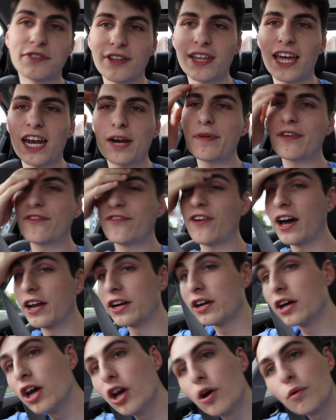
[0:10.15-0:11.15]
so that'll be
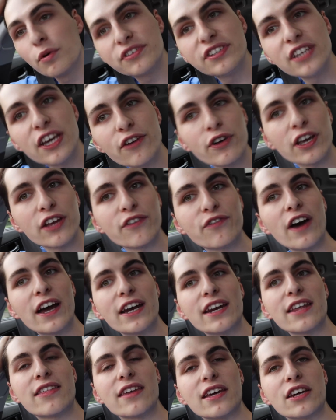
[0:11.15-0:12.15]
fun. We'll see if we can
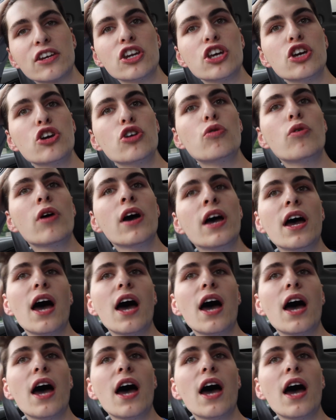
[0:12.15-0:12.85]
find anything new.